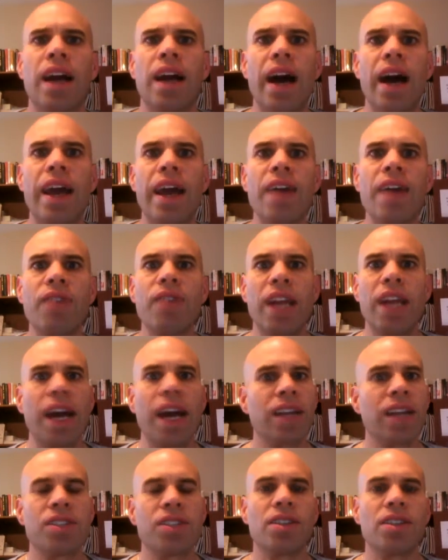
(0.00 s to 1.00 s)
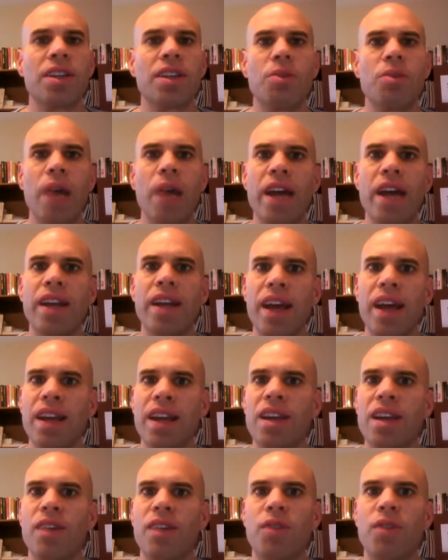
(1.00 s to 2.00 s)
I haven't actually read
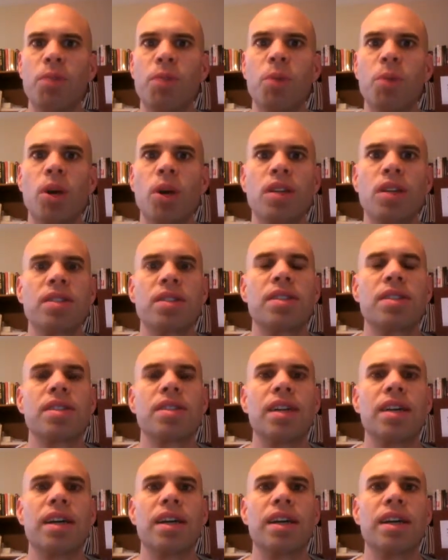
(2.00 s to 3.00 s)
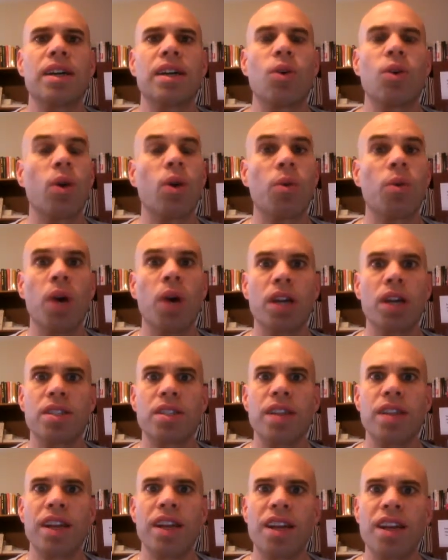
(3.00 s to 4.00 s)
any of her books or
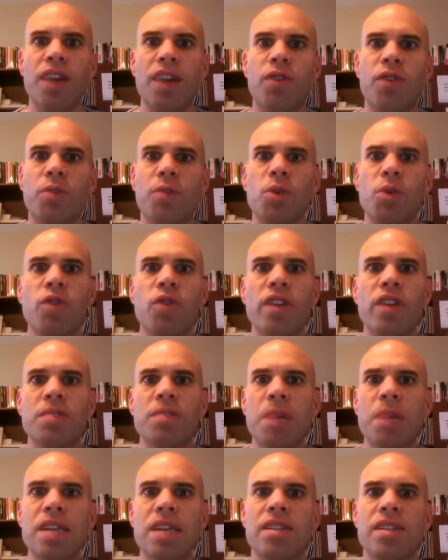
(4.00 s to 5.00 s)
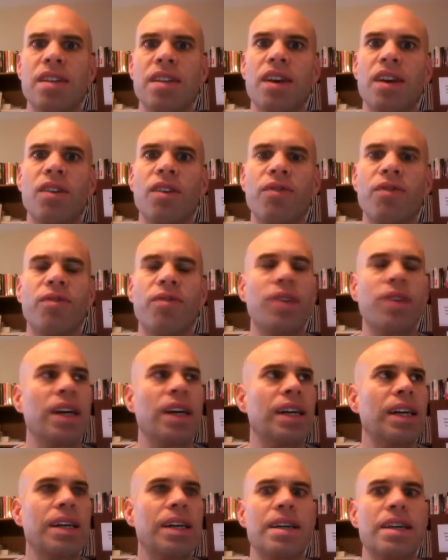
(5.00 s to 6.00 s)
watched any of her movies myself.
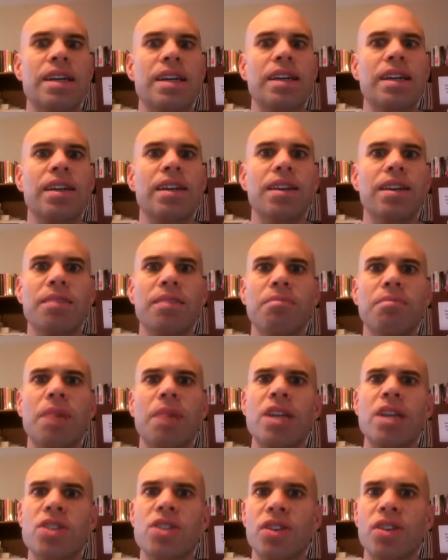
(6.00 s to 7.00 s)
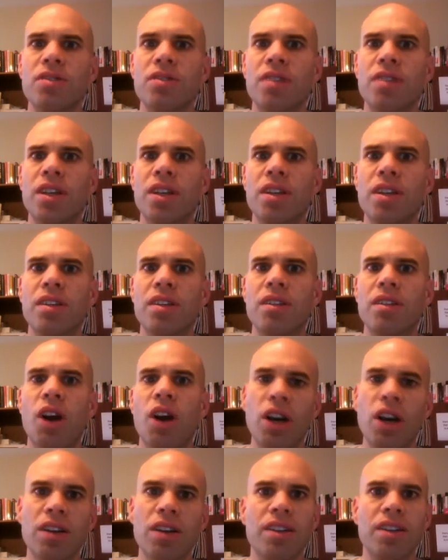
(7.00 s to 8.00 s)
My children
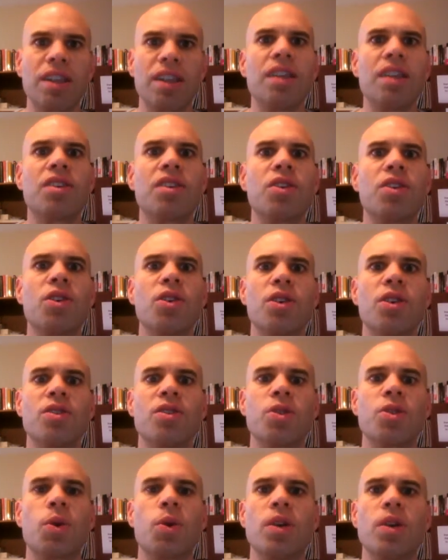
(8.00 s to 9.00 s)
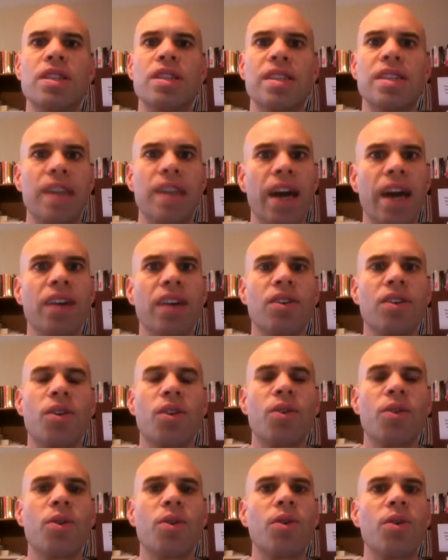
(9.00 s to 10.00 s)
aren't into her stories yet,
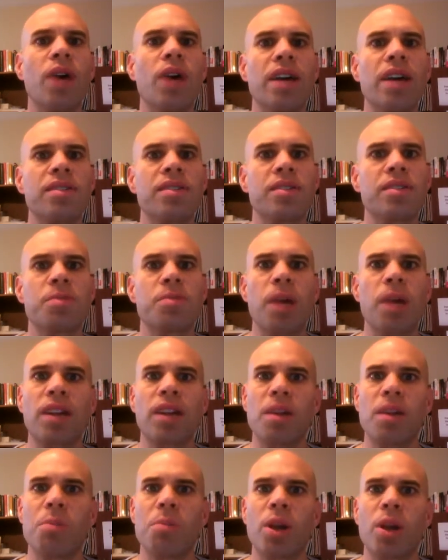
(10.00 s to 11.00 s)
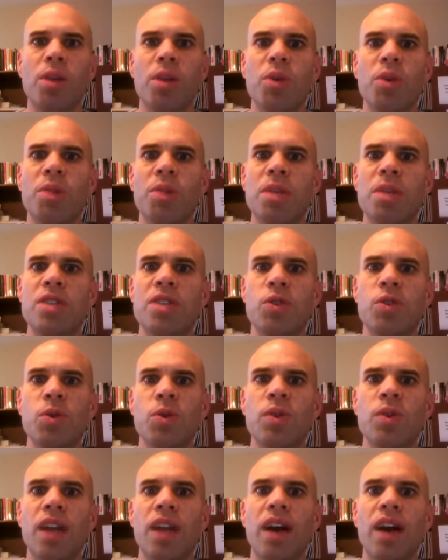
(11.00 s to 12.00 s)
although I suspect they probably will be
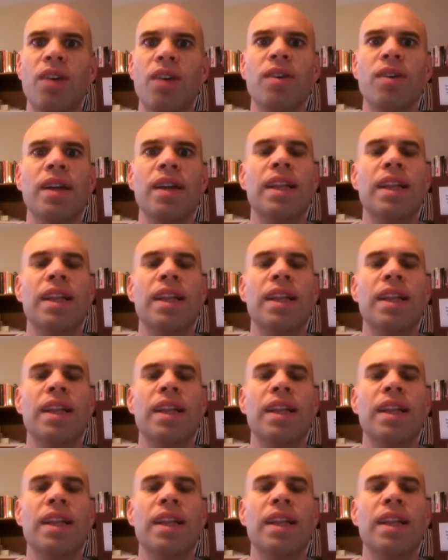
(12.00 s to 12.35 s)
soon now.